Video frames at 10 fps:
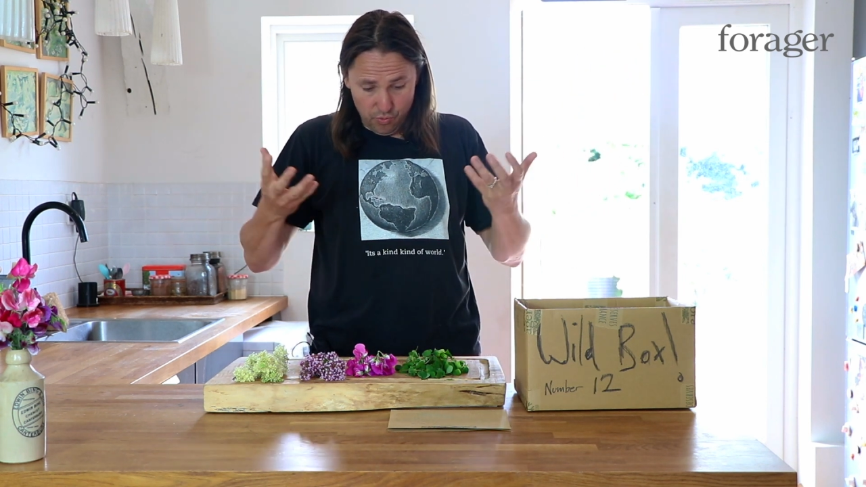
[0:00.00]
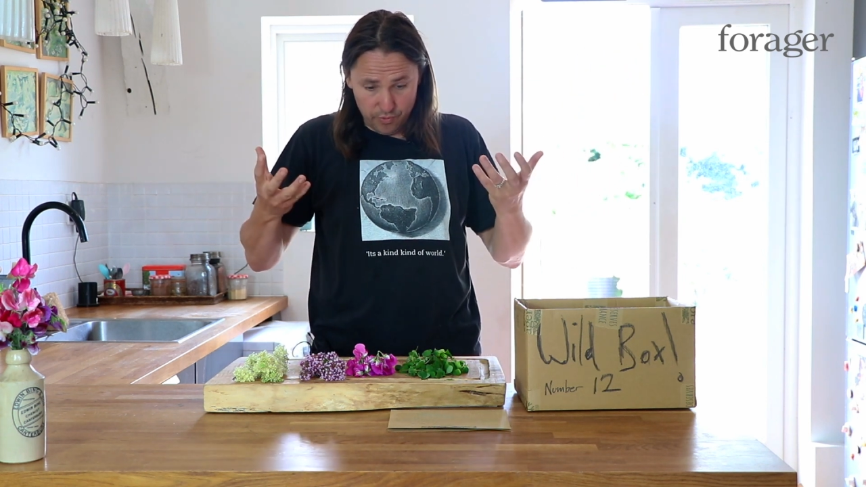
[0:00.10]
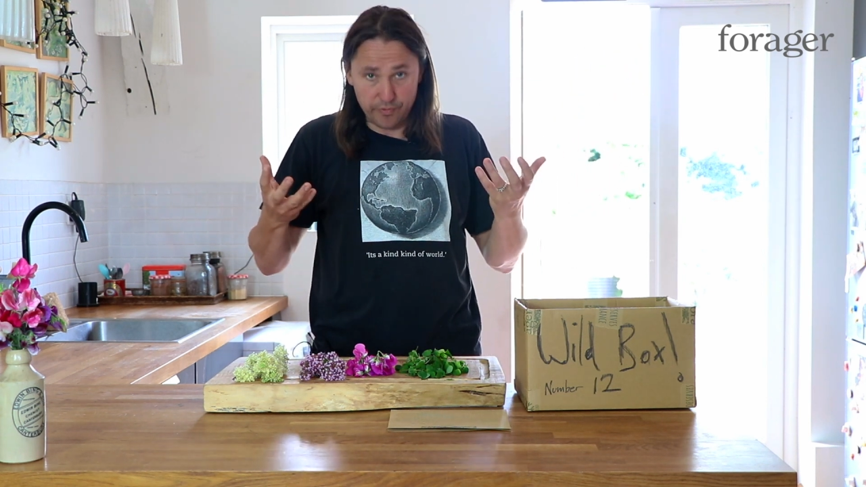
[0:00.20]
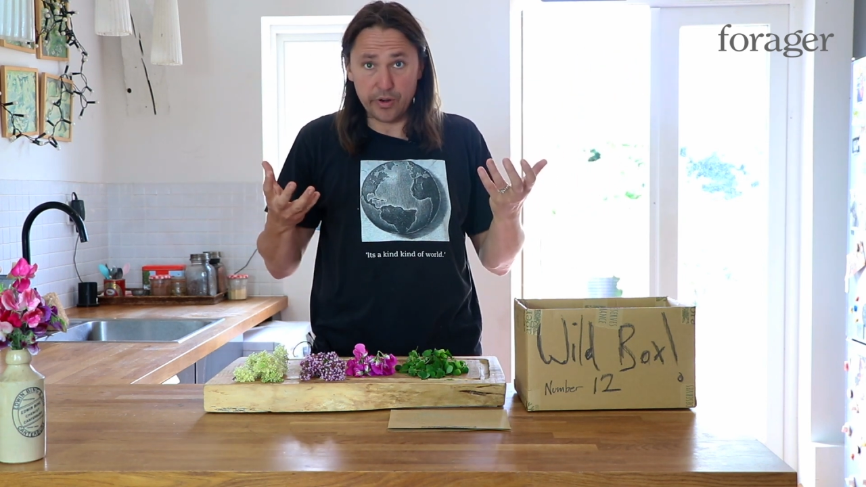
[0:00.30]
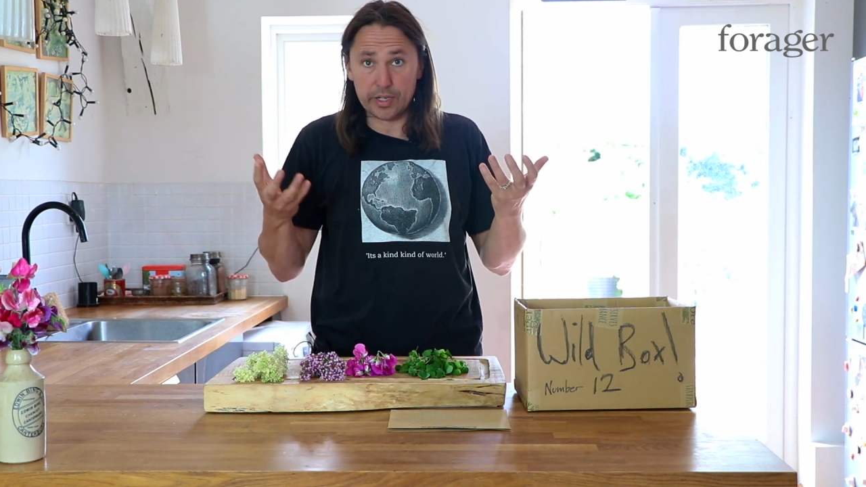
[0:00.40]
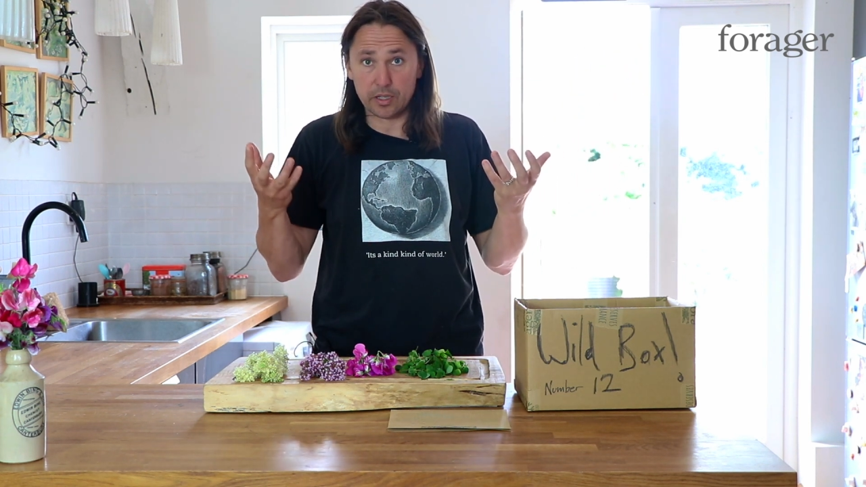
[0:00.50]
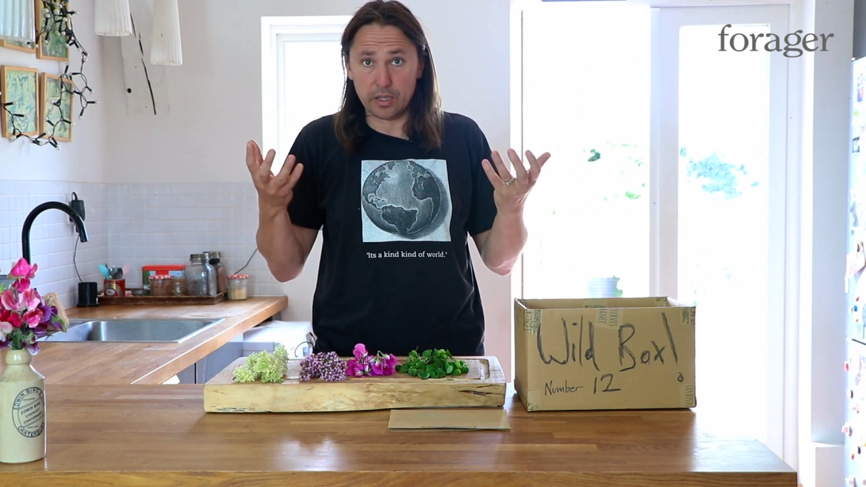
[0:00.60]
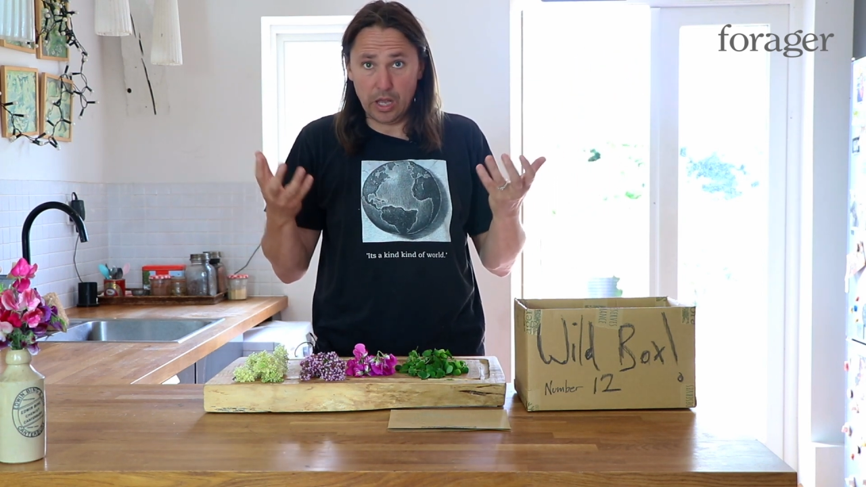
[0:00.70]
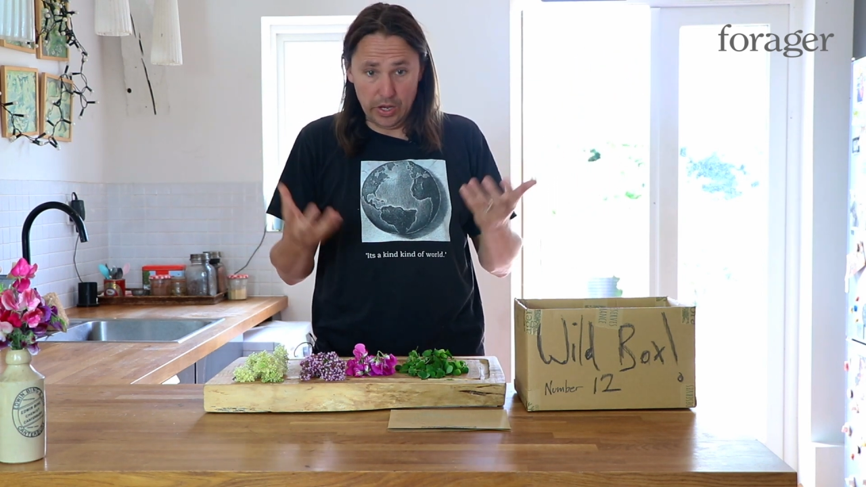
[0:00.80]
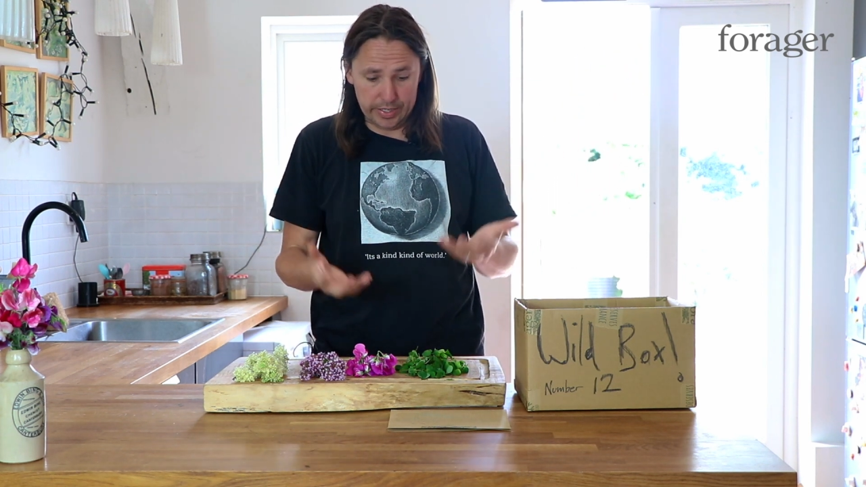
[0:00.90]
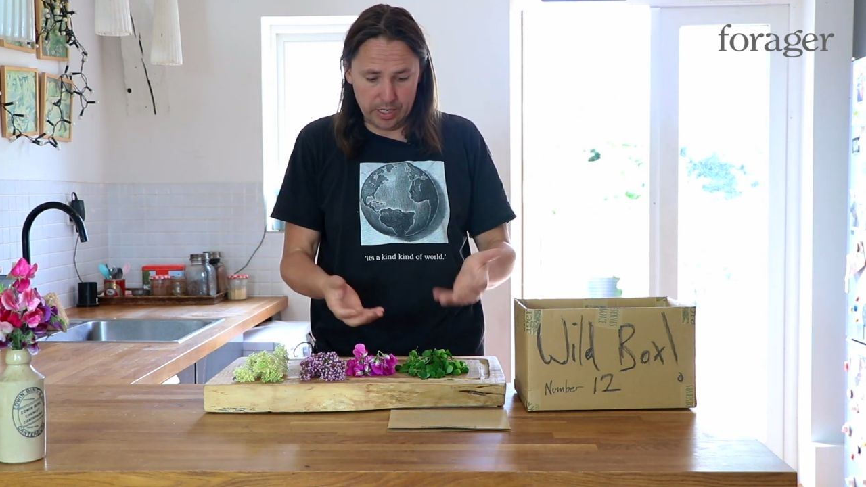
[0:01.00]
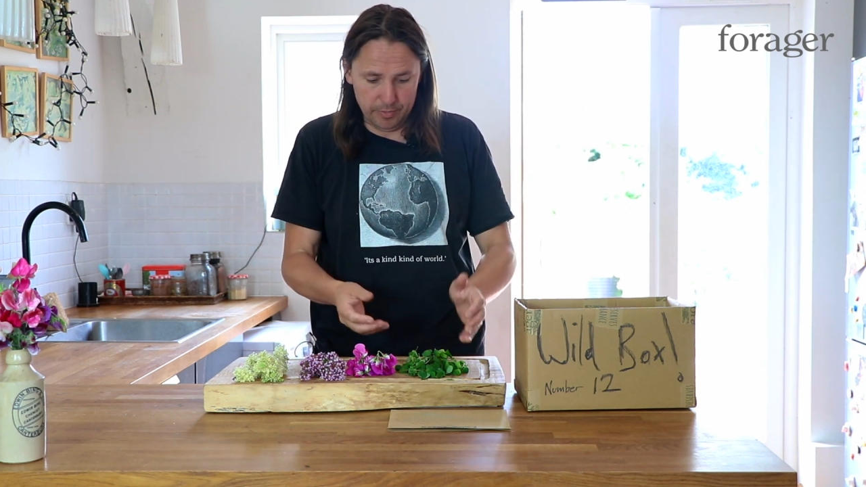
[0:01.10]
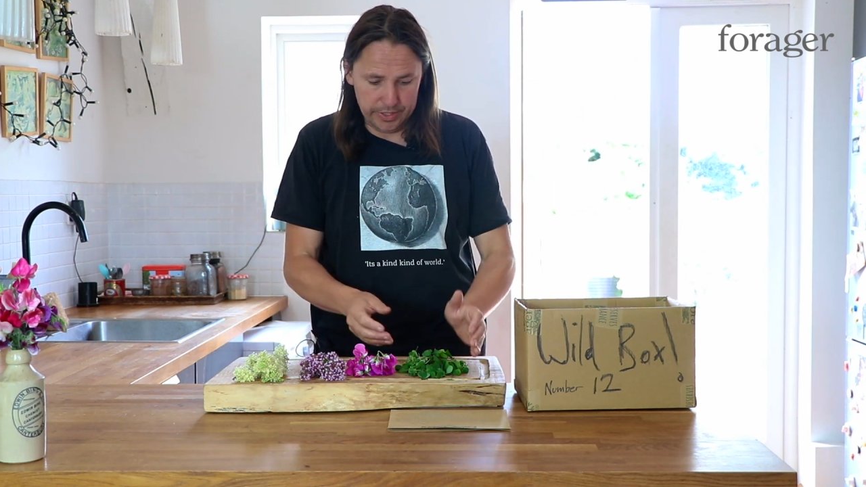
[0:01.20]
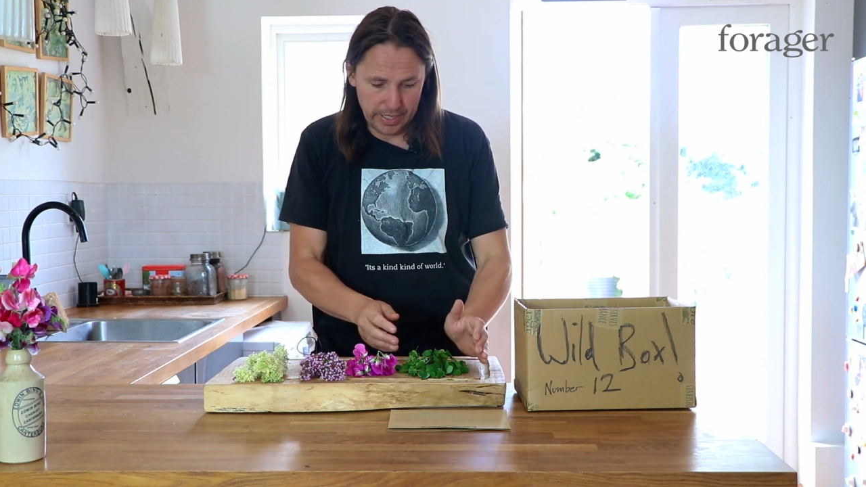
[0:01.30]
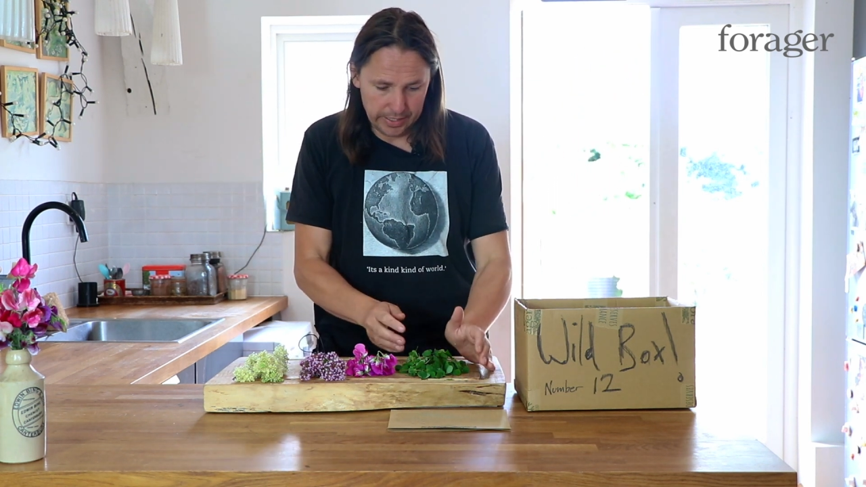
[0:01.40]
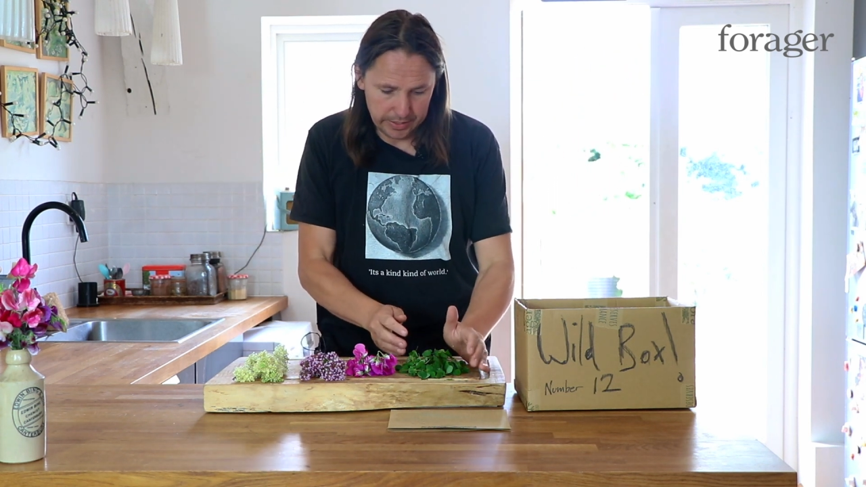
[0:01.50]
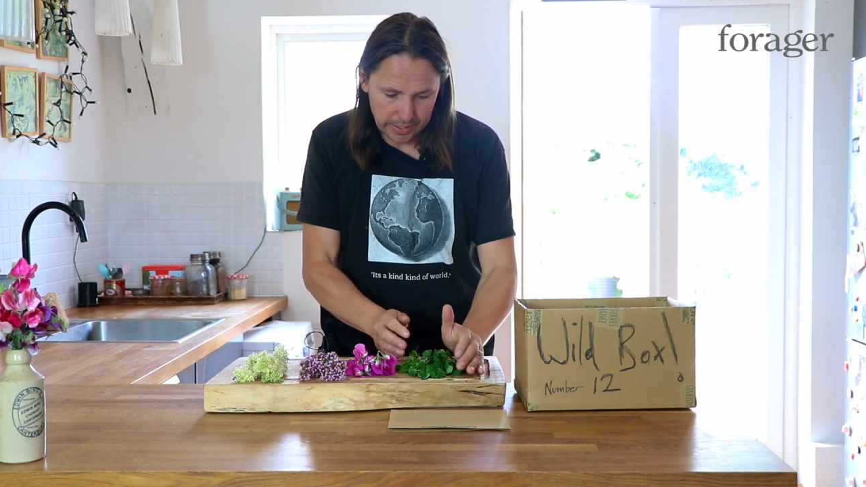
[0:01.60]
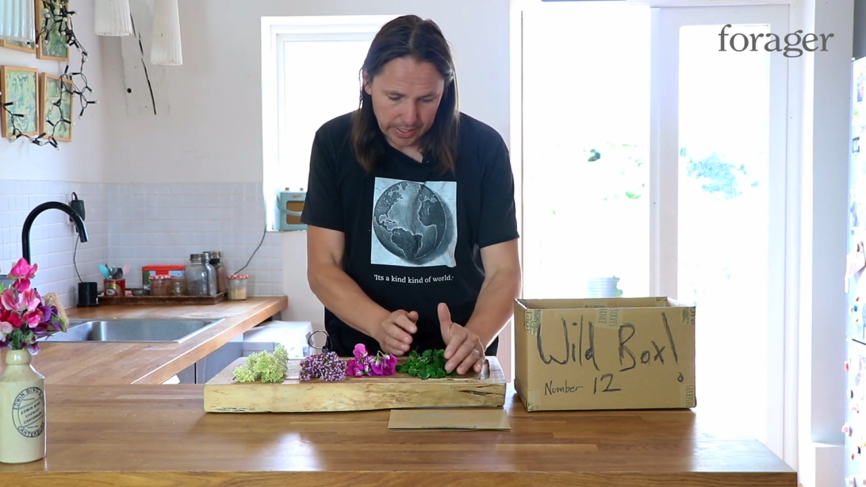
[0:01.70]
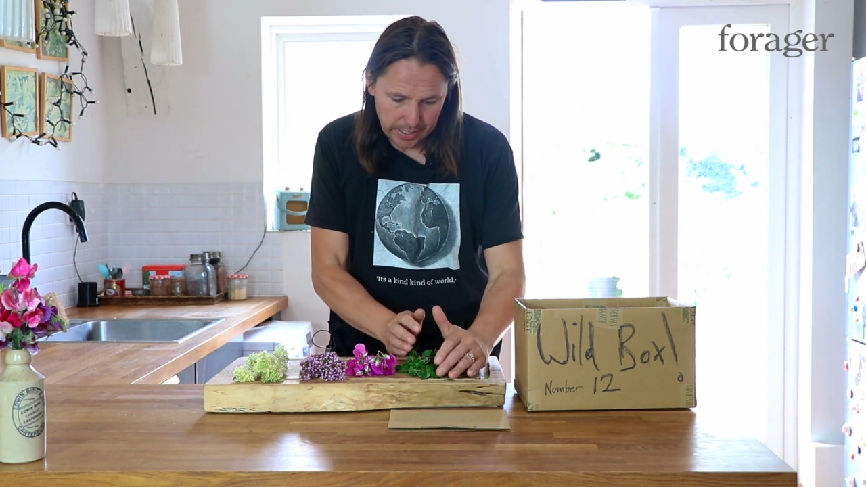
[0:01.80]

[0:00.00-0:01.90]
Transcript: with very little light coming down.